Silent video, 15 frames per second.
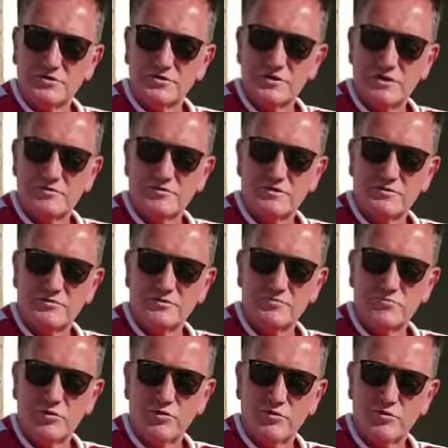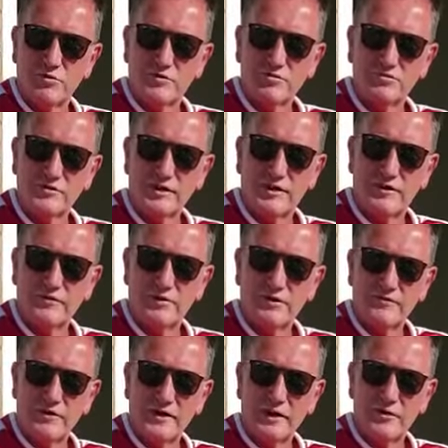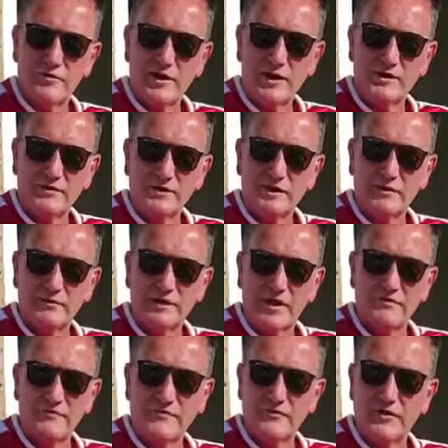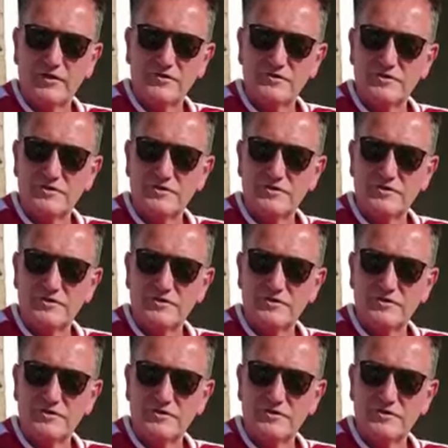Chelsea was poor, even though they ended up getting third.